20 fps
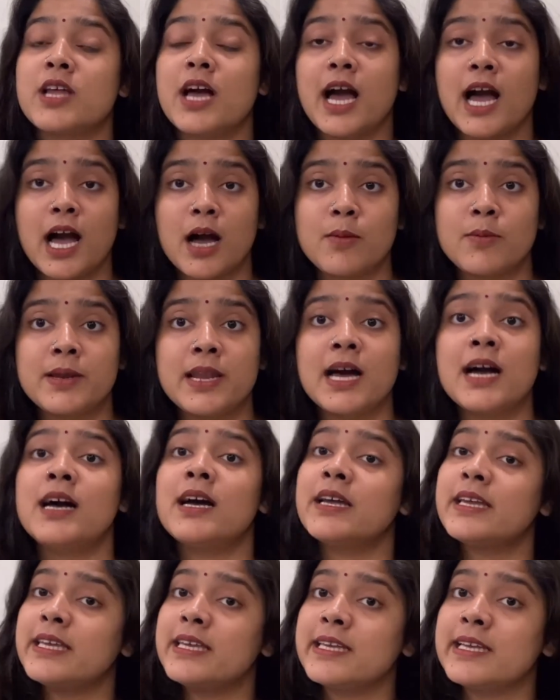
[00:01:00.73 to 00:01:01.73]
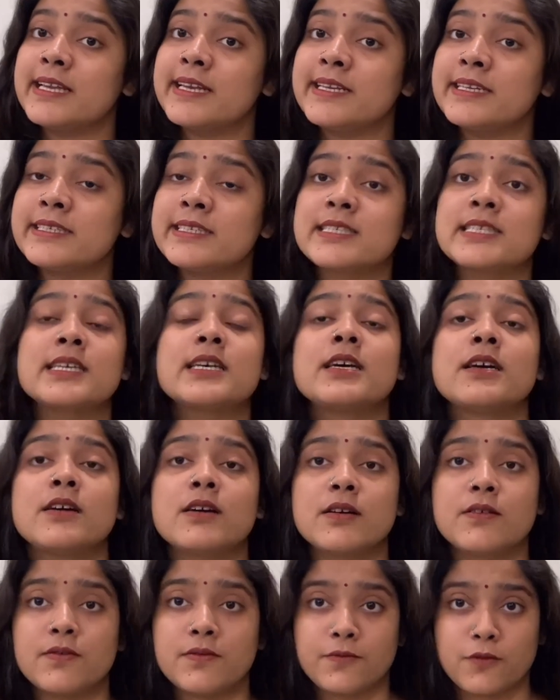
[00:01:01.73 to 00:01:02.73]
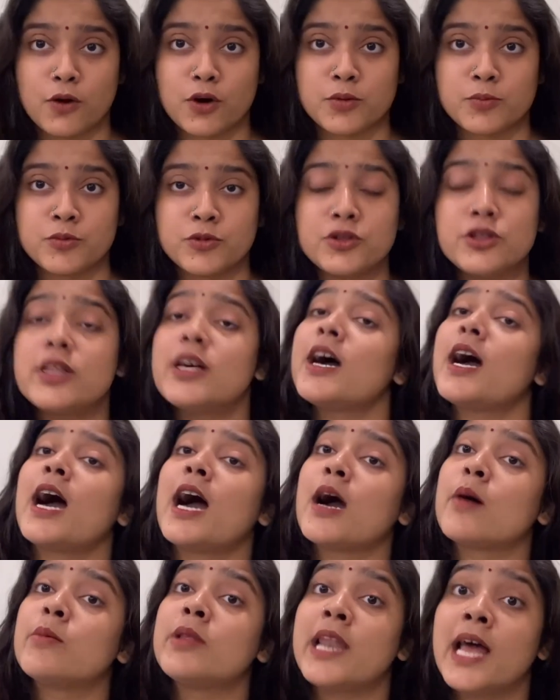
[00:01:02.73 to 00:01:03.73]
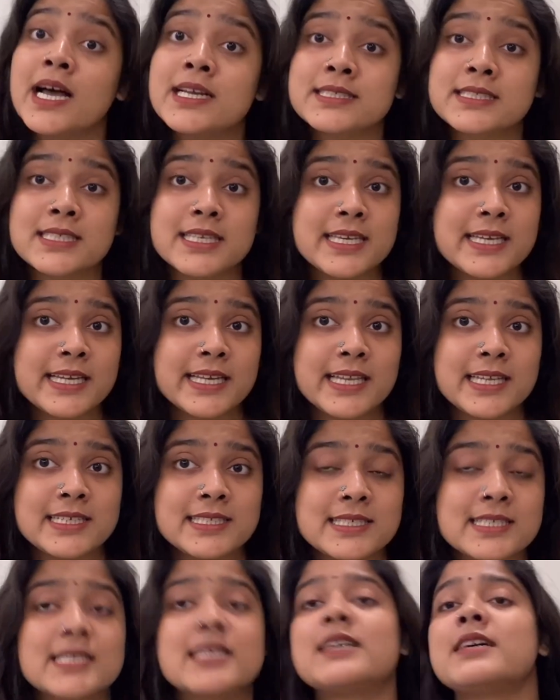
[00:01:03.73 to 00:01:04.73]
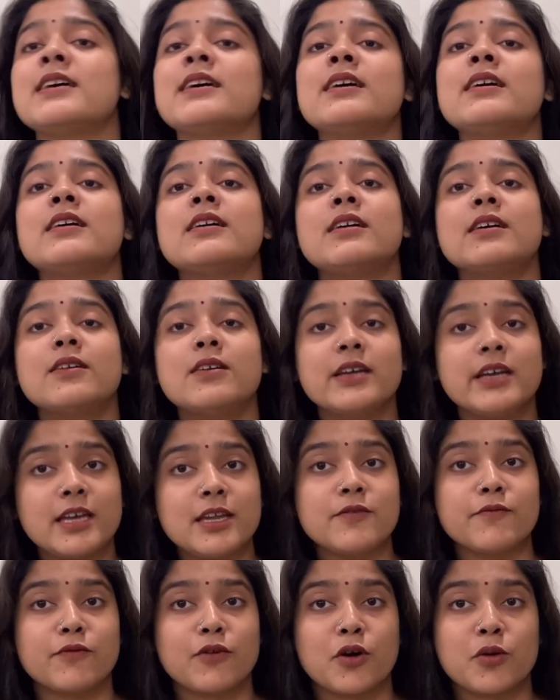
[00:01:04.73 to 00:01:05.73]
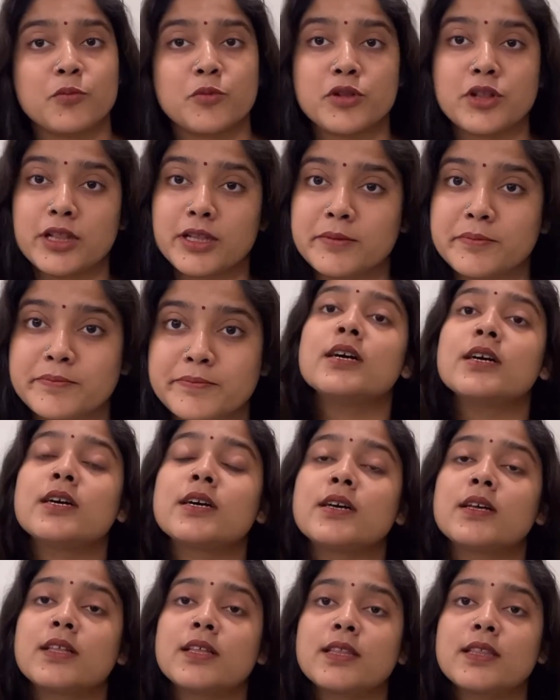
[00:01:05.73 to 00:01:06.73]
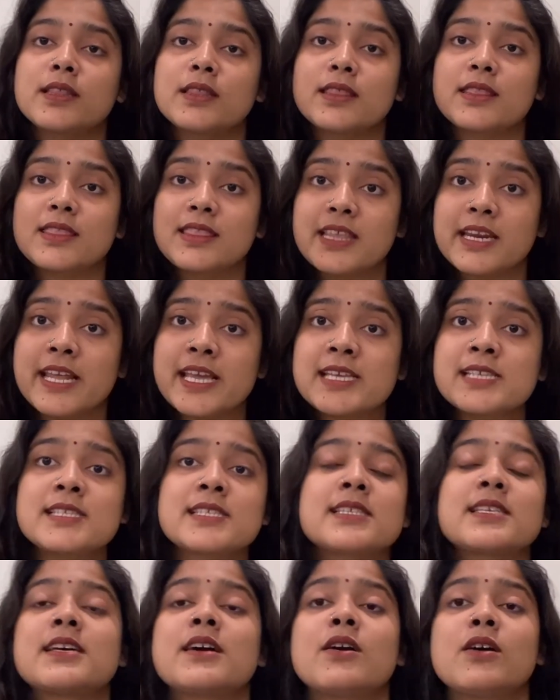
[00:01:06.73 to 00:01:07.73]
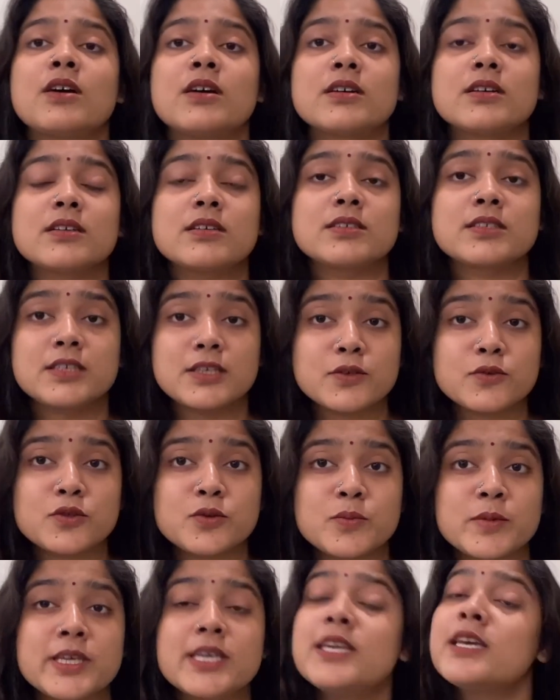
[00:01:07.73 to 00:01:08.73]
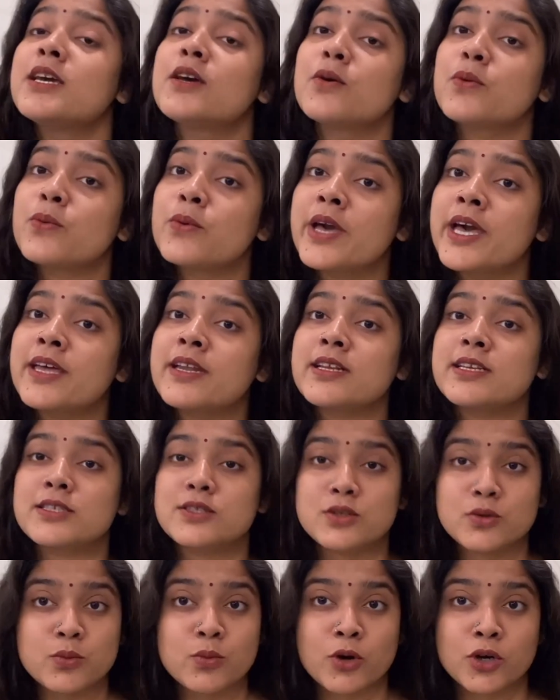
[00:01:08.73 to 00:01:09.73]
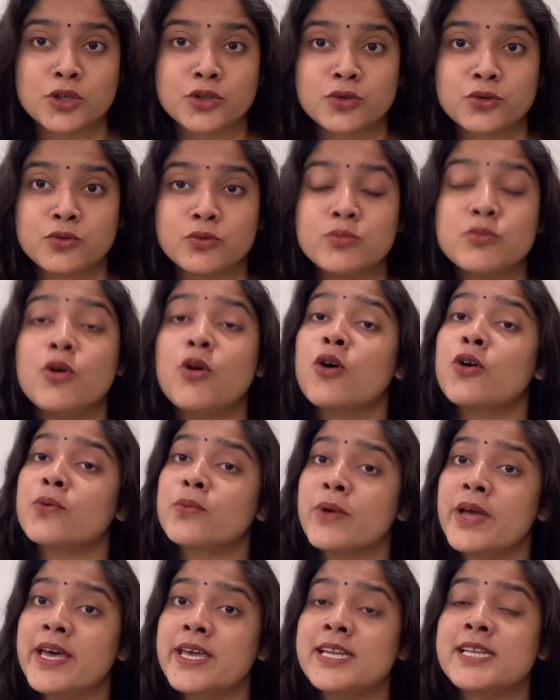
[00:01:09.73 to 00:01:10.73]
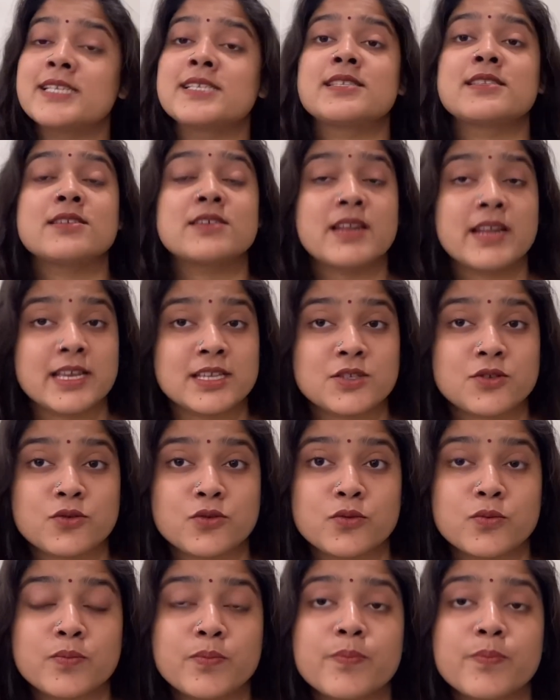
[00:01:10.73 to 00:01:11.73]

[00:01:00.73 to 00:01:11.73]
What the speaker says: ¿Habla inglés? Formal. ¿Hablas inglés? Informal. Tres, excuse me, where is the washroom or where is the restroom?